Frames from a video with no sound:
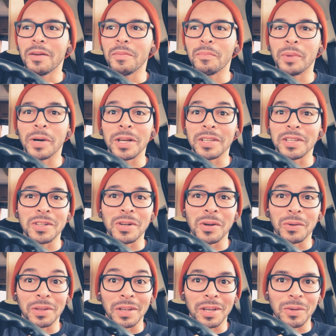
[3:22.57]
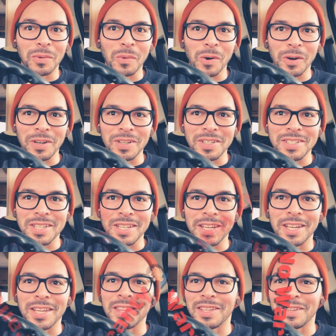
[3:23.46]
but you don't get a
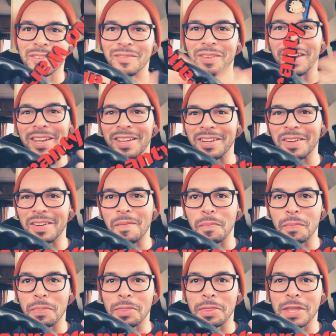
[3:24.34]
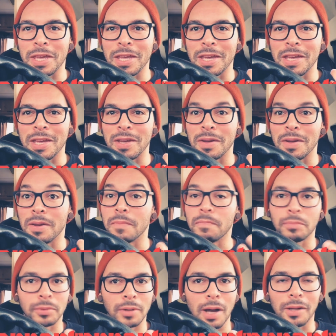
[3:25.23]
warranty in the event the
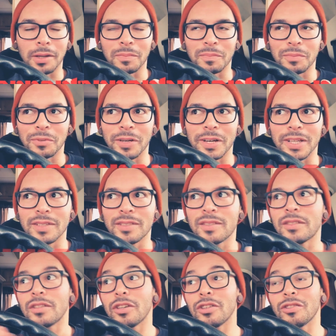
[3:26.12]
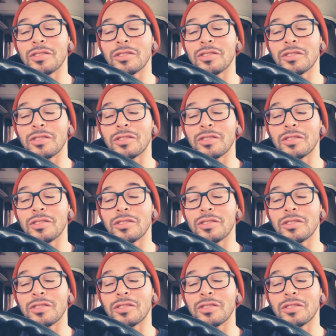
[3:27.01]
product breaks.